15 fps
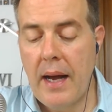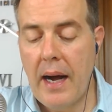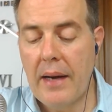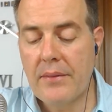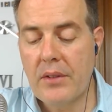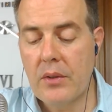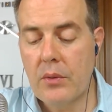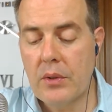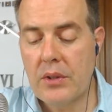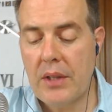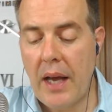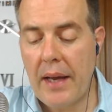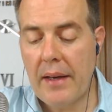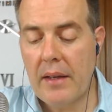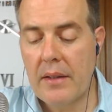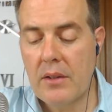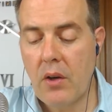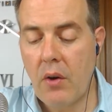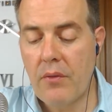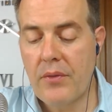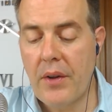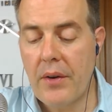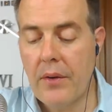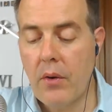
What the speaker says: and the recycling of their